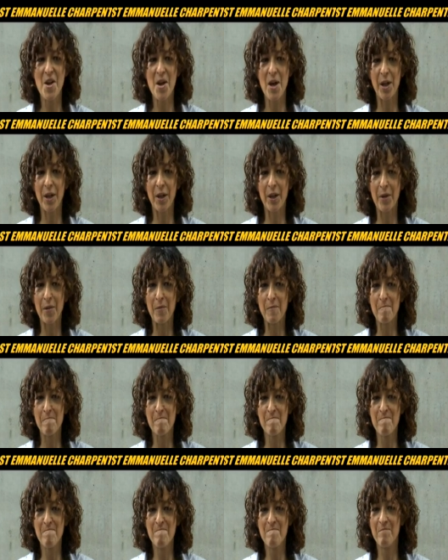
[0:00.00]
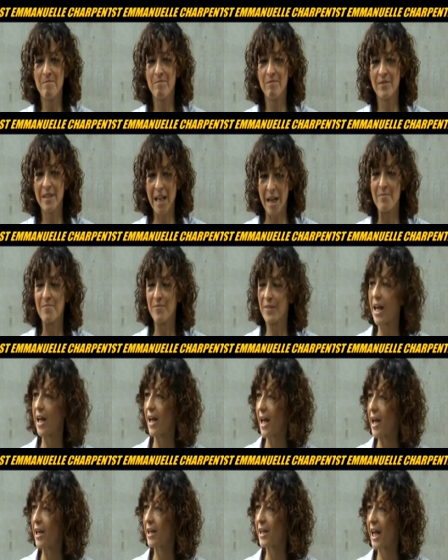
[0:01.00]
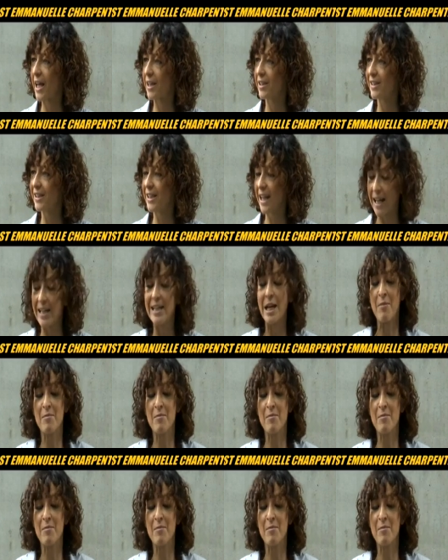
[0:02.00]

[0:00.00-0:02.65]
Um, yeah, I, I,